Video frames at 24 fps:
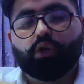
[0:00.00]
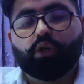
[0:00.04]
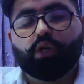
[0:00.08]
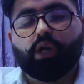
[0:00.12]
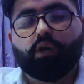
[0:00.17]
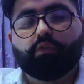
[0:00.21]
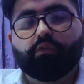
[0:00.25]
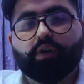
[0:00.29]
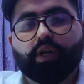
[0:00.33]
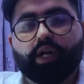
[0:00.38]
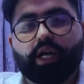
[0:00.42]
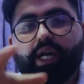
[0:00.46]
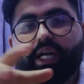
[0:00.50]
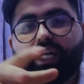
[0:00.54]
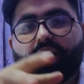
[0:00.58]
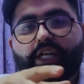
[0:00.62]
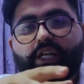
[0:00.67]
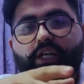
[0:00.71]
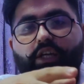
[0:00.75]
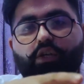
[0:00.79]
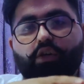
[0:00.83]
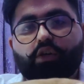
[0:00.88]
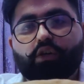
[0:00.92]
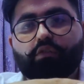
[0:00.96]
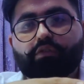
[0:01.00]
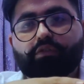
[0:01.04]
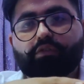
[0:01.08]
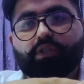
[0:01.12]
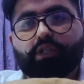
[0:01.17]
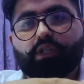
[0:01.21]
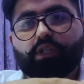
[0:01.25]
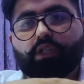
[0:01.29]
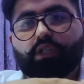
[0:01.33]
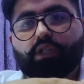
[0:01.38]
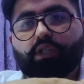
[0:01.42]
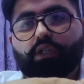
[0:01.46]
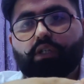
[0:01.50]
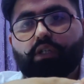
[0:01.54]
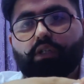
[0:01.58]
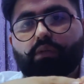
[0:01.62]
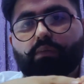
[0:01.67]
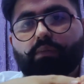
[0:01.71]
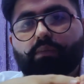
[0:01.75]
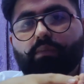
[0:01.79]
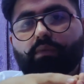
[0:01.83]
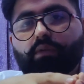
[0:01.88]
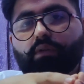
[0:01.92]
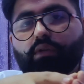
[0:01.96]
variety of
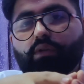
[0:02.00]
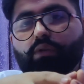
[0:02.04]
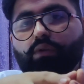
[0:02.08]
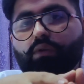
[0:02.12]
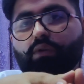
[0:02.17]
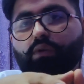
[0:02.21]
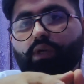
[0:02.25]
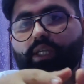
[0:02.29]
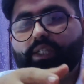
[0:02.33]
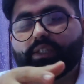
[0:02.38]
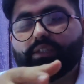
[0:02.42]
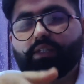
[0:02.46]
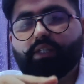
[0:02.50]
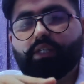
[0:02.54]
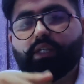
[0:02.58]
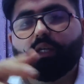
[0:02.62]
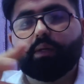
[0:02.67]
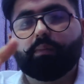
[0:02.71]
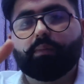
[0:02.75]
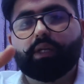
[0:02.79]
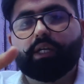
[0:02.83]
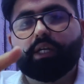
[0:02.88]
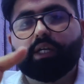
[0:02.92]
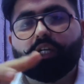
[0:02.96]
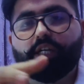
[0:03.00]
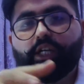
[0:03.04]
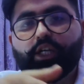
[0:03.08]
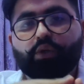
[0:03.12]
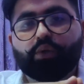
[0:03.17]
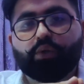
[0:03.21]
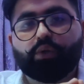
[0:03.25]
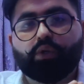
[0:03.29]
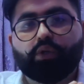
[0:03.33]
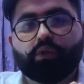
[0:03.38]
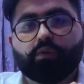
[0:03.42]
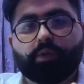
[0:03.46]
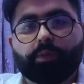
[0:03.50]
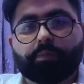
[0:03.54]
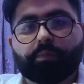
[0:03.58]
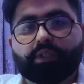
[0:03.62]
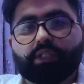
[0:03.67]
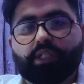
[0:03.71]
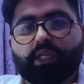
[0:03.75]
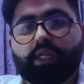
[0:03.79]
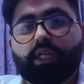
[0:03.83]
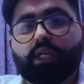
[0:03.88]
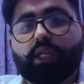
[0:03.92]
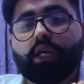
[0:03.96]
extendability to your
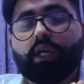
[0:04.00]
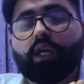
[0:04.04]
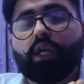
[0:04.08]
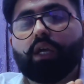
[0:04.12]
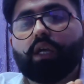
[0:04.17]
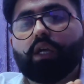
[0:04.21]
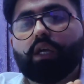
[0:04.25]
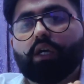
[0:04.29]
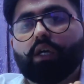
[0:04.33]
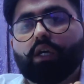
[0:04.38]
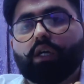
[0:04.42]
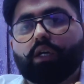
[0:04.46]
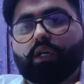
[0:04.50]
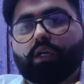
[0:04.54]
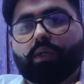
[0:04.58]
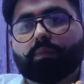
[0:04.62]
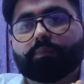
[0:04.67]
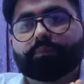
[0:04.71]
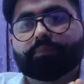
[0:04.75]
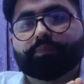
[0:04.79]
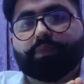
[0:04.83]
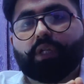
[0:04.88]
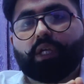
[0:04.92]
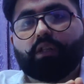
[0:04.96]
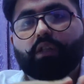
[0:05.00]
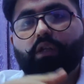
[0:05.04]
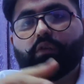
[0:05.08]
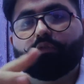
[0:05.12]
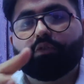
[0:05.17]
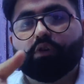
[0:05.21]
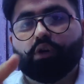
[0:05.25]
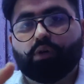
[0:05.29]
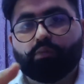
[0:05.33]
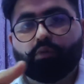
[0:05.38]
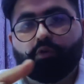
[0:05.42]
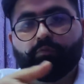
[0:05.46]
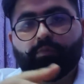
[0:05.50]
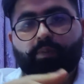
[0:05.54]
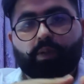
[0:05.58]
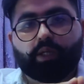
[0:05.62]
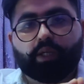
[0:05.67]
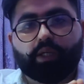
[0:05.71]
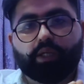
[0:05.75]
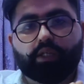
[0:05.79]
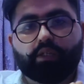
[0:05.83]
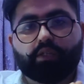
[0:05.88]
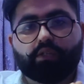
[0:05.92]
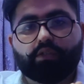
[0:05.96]
website in the form of
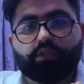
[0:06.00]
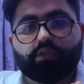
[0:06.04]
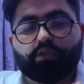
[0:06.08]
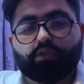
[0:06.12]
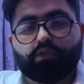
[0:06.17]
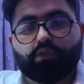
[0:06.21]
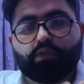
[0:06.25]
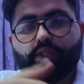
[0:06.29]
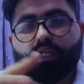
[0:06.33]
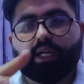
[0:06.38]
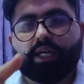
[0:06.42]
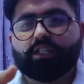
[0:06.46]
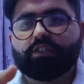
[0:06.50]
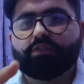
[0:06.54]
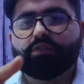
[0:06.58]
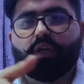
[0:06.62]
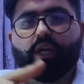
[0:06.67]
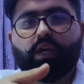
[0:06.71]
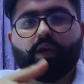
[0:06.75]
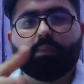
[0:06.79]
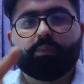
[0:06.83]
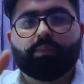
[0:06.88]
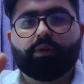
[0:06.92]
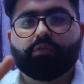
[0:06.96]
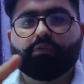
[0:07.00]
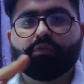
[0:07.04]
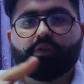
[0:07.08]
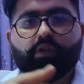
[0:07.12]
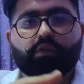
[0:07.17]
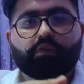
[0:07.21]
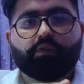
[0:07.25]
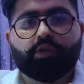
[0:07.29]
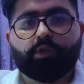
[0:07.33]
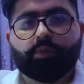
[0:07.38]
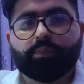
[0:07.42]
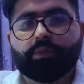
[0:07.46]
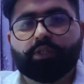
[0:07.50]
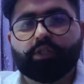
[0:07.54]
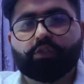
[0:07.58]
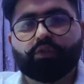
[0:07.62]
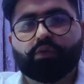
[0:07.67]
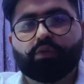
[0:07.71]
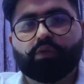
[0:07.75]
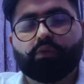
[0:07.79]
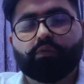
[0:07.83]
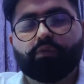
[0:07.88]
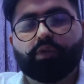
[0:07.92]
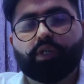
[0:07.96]
plugins. So that's why I prefer WordPress
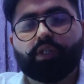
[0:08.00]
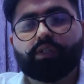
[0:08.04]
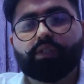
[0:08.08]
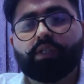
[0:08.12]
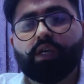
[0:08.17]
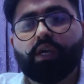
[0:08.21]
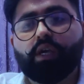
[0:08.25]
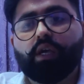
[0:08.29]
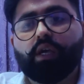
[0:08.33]
over Wix.